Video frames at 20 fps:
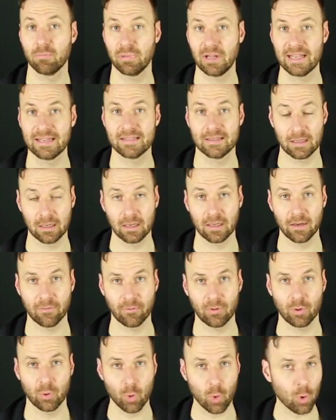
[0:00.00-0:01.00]
placed in a
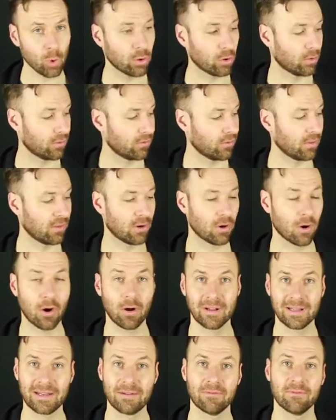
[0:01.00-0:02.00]
different order. So they're
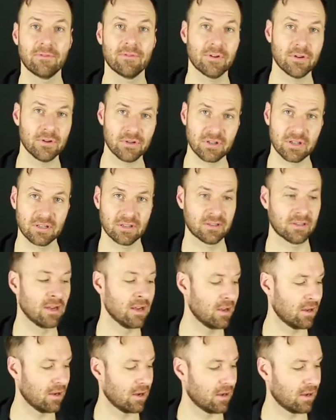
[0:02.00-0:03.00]
all inversions
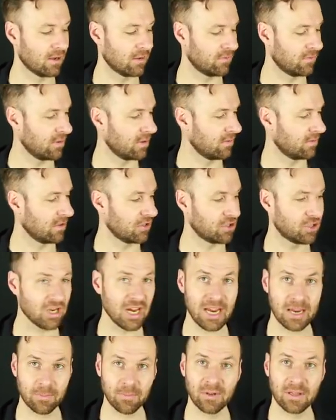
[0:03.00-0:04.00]
of the
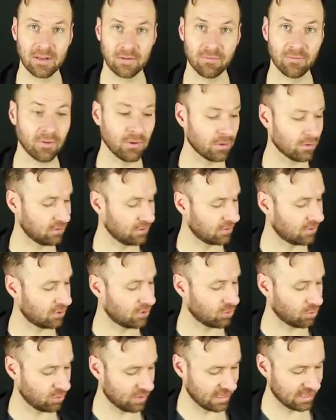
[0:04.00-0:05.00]
shape inverts
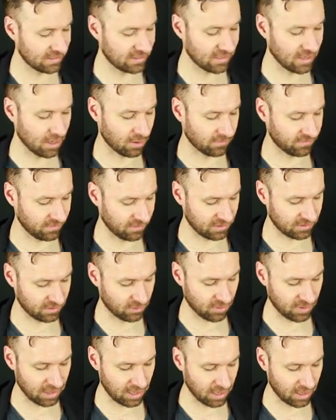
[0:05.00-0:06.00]
to itself is the
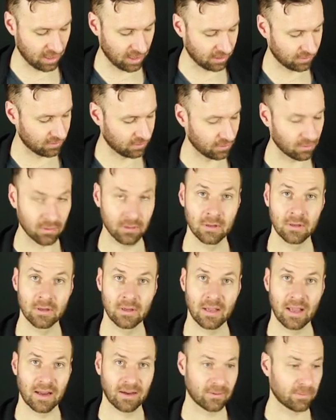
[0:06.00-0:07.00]
way that I like
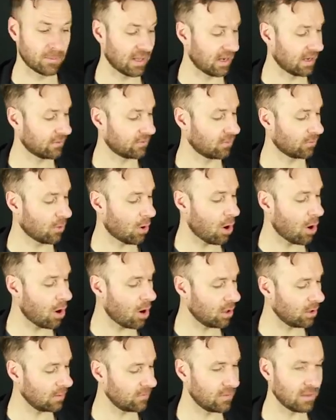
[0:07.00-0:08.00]
to explain it. So
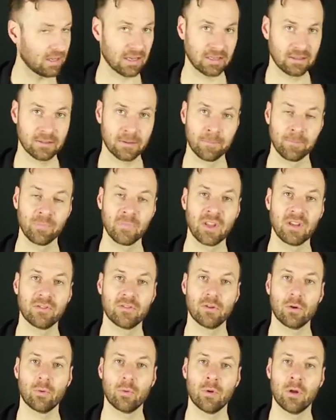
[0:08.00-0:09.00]
all of these.
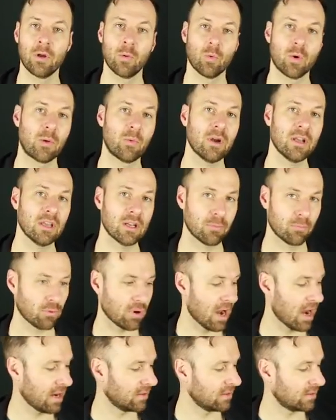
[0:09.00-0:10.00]
So what I want you to
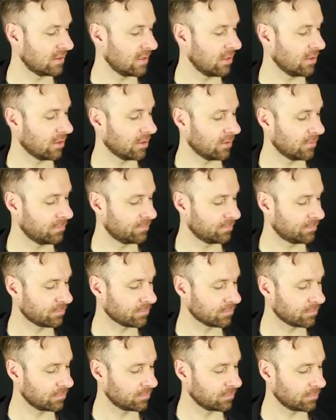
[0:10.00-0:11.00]
practice here
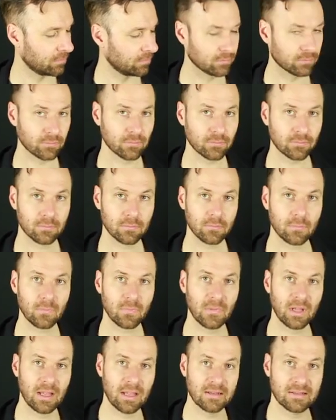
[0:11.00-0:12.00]

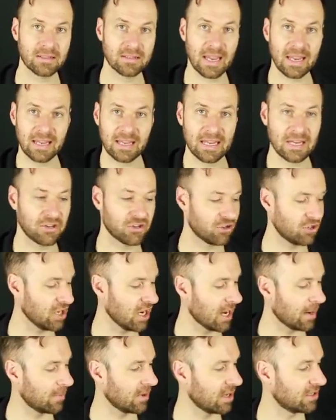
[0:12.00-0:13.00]
is take each
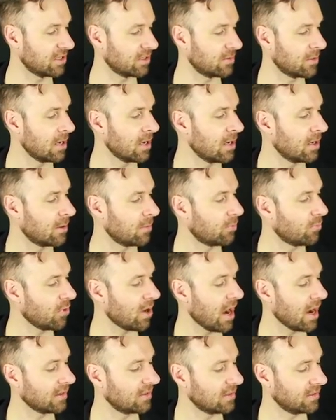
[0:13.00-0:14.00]
shape and just
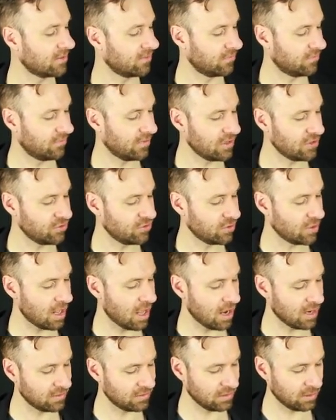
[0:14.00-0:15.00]
practice
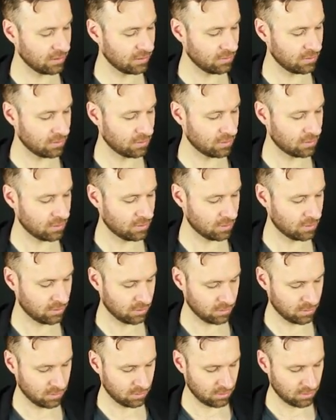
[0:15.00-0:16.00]
visualizing
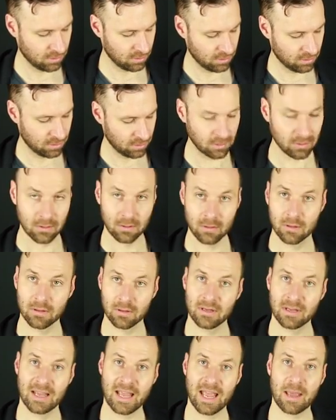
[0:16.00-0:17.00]

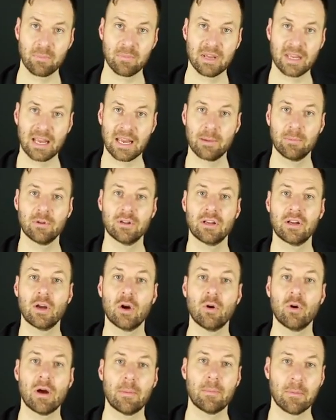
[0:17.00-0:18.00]
and being able to
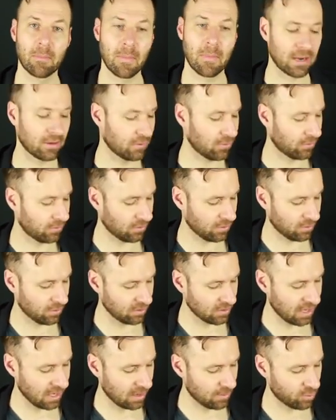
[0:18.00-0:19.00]
go up a minor
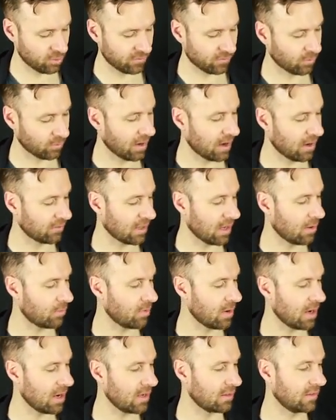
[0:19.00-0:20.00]
third and move around that
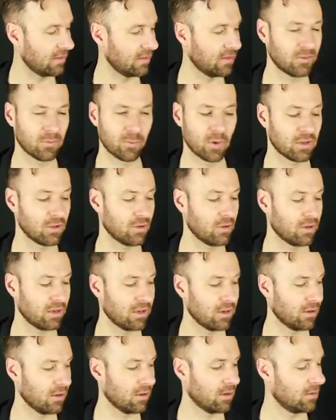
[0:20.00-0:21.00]
way. And this is what you'll
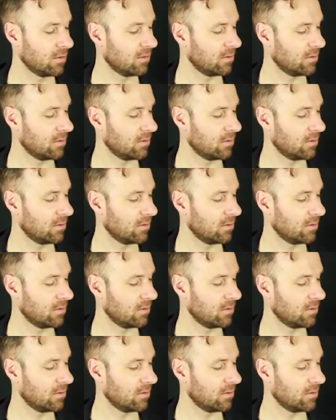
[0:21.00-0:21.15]
hear